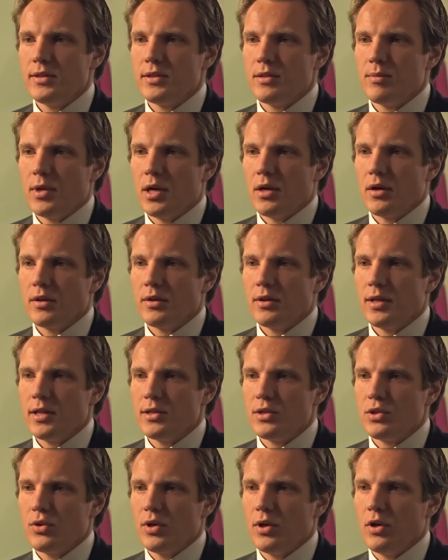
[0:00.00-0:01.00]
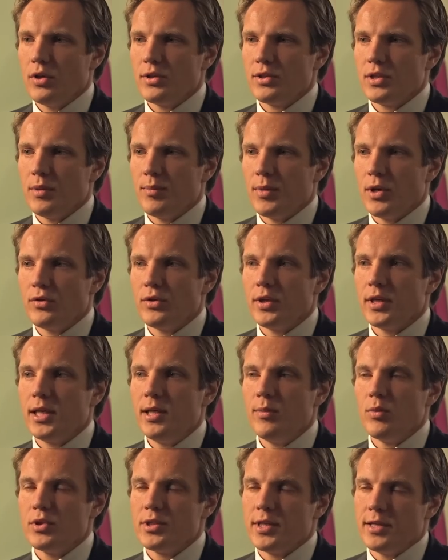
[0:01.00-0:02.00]
this marker tells you a lot about the
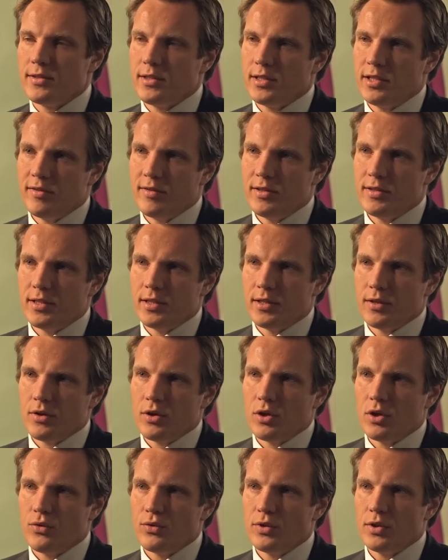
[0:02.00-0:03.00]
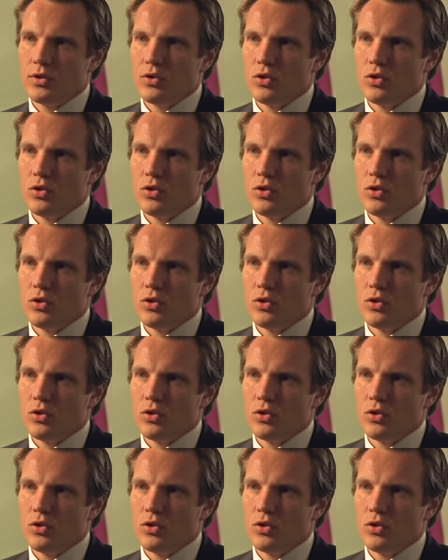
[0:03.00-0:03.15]
chemosensitivity of the